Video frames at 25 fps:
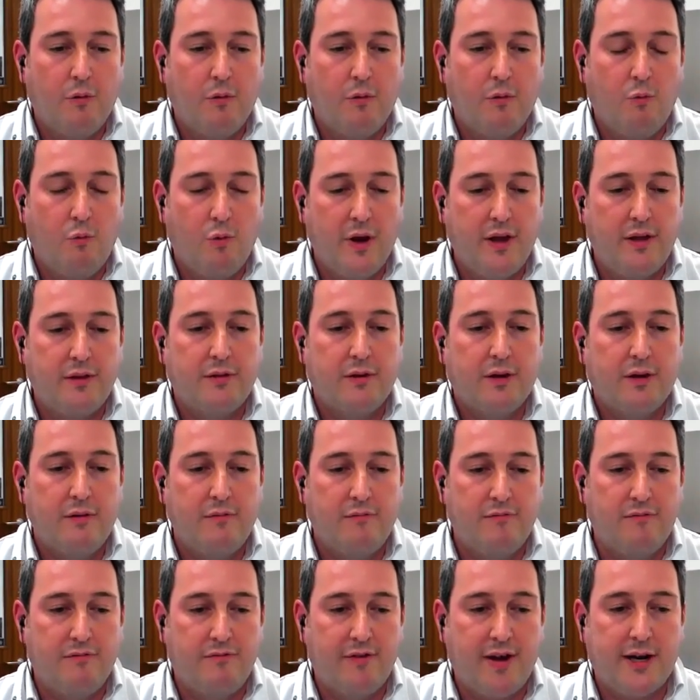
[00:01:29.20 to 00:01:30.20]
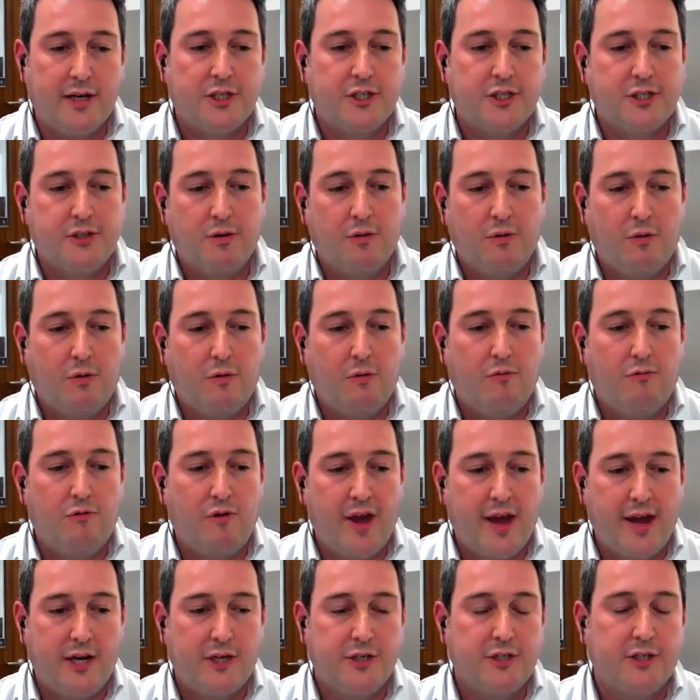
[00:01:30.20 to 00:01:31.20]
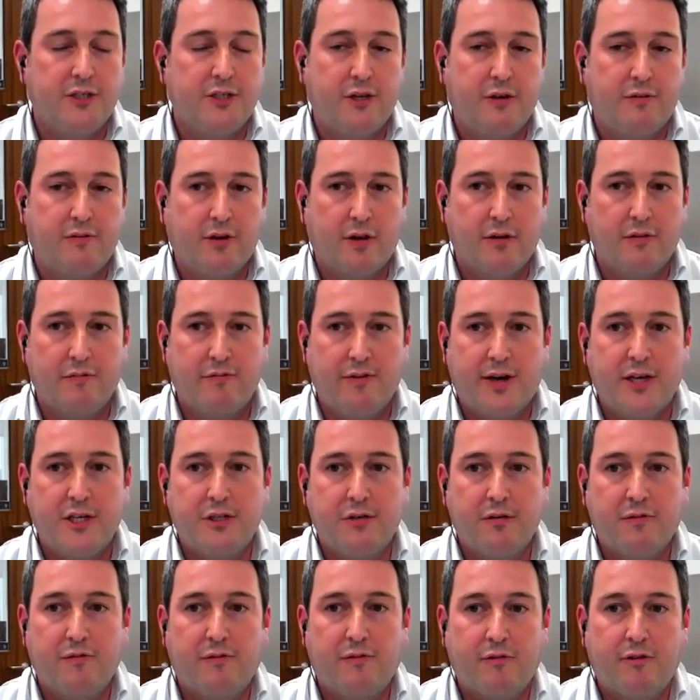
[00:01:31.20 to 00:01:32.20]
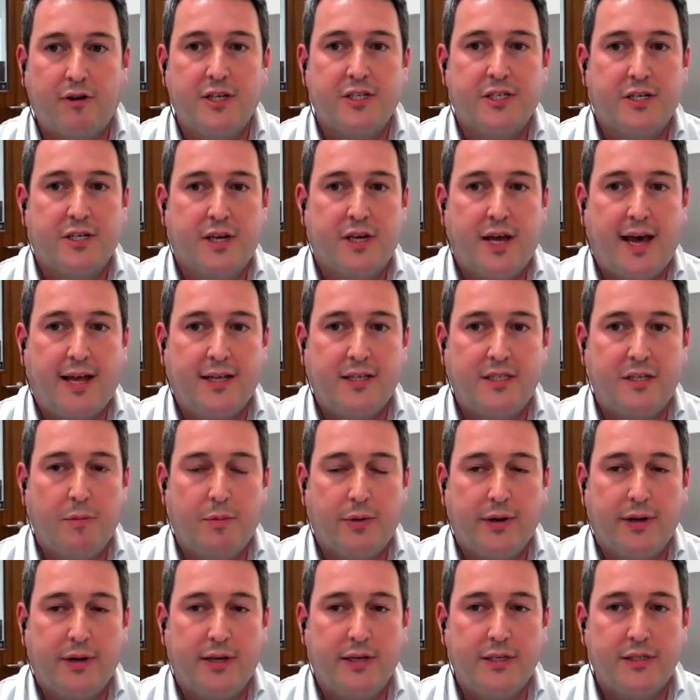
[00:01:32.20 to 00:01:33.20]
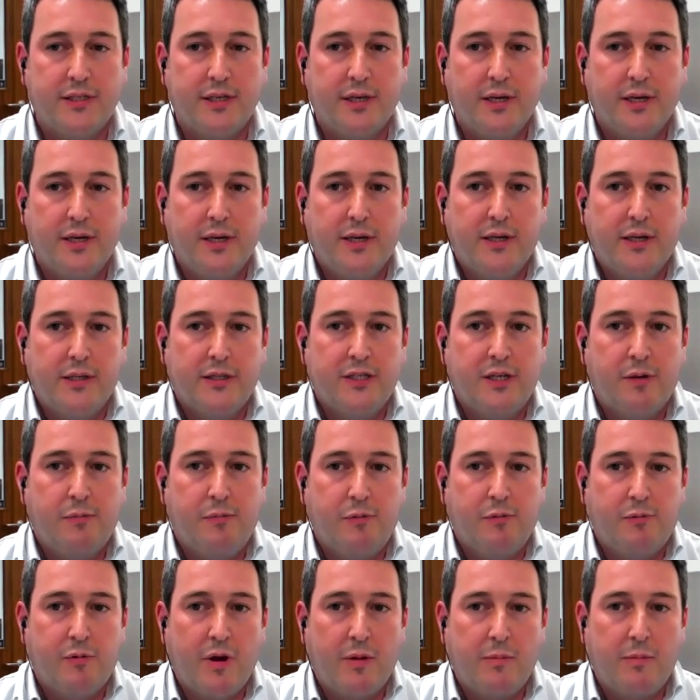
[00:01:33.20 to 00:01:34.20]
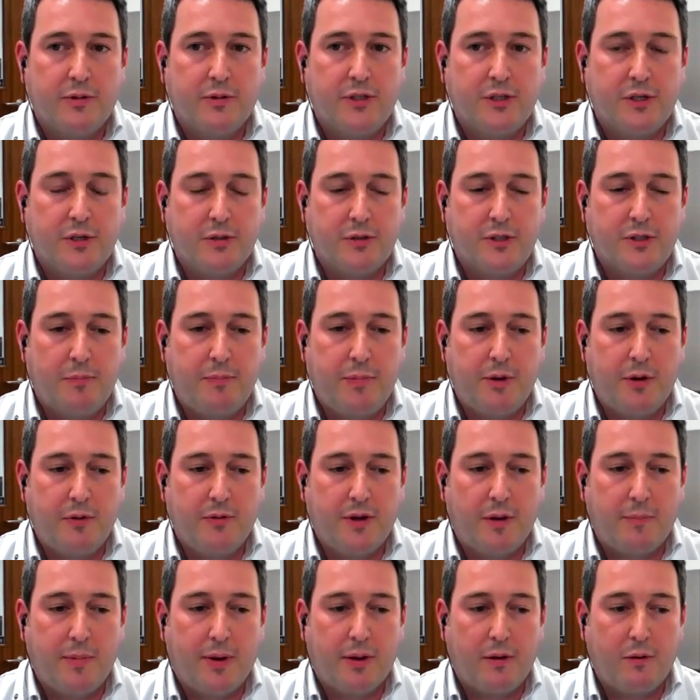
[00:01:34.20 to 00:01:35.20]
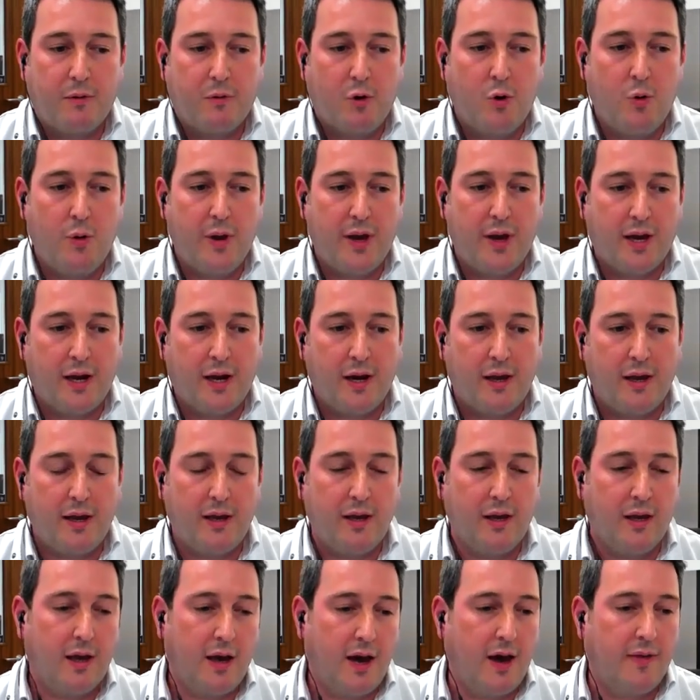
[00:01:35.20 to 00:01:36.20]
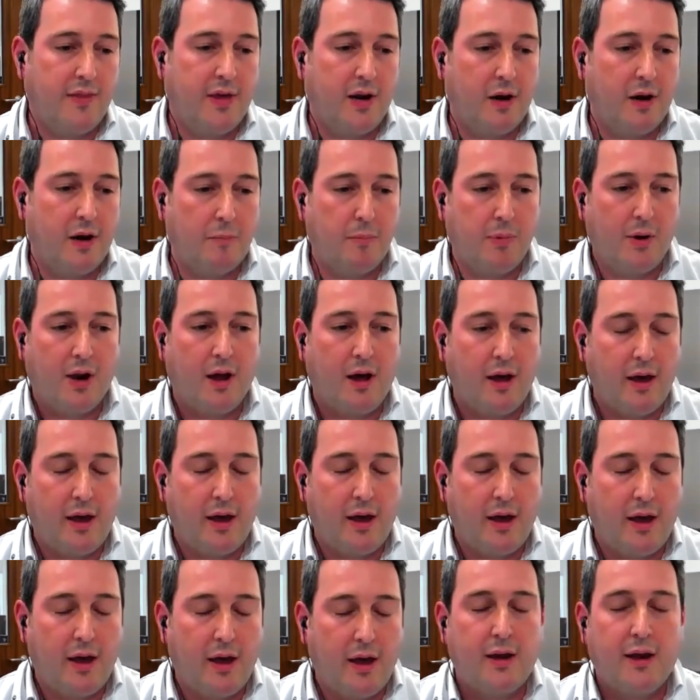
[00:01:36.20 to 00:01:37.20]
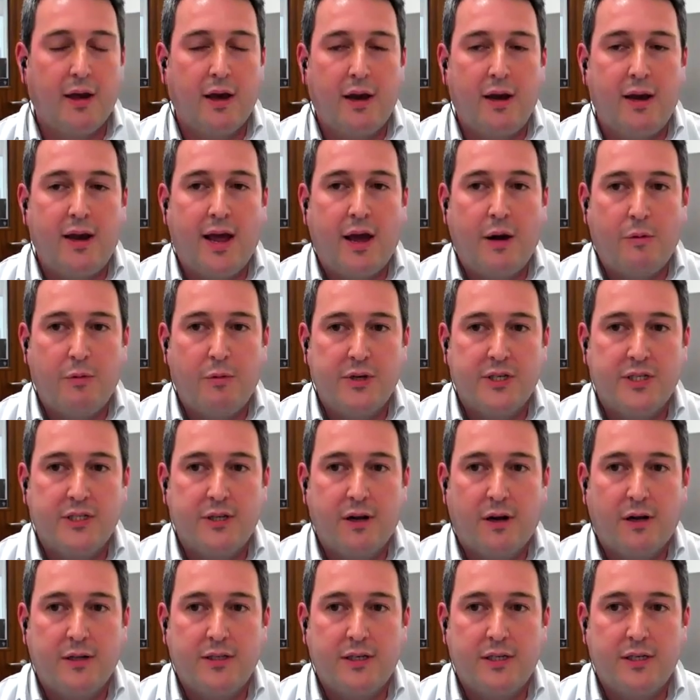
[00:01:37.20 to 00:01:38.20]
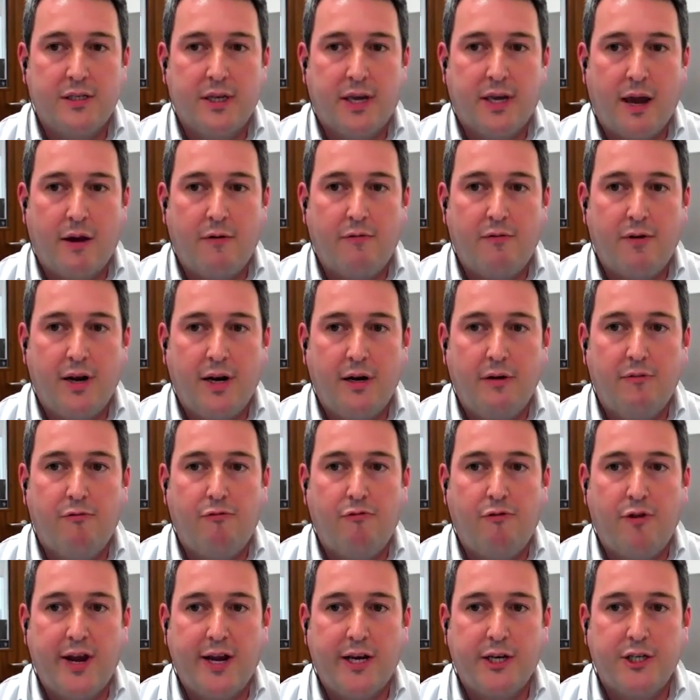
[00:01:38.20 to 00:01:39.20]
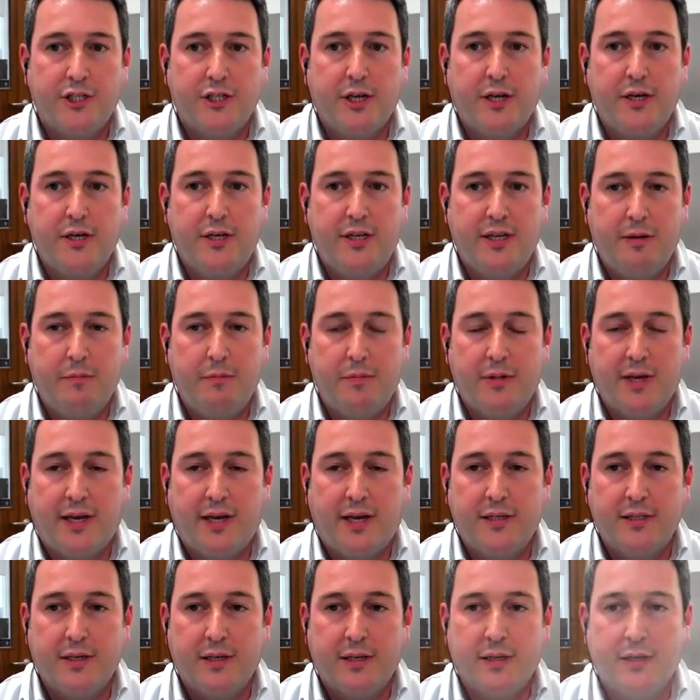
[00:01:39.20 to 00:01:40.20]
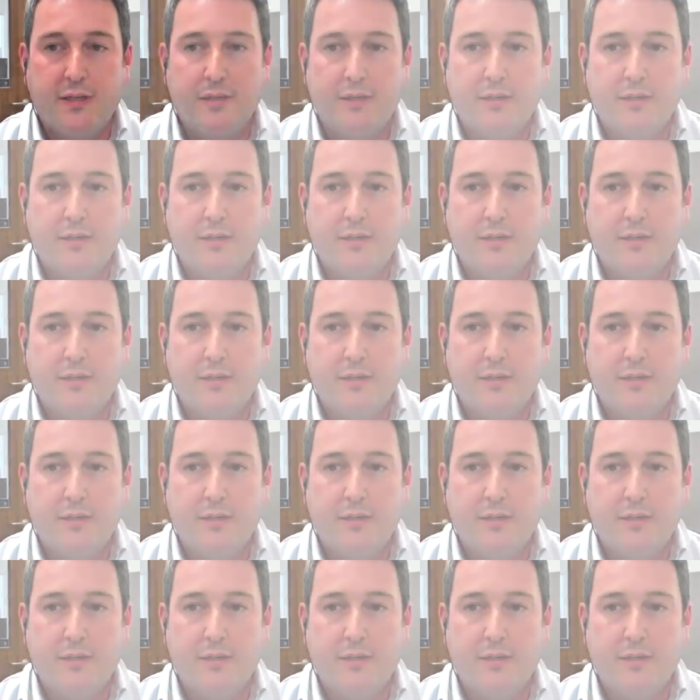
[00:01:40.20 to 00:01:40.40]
with conventional reagents of conventional fluorescent antibodies. So we were able to build that panel quickly and then apply it. And now we're starting to get really rich and deep data.